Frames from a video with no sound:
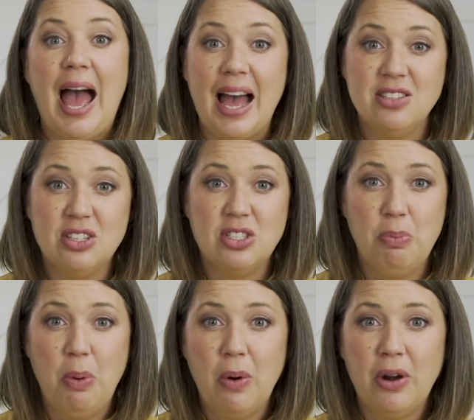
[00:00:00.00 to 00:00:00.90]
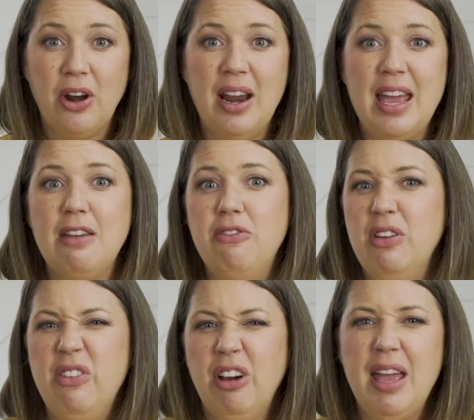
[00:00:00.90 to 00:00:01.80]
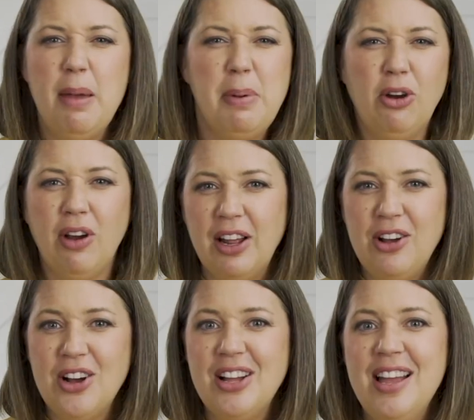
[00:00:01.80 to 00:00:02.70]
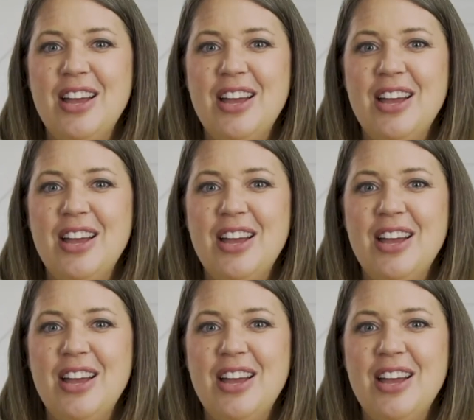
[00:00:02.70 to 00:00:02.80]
As a supporter, it can feel very hypocritical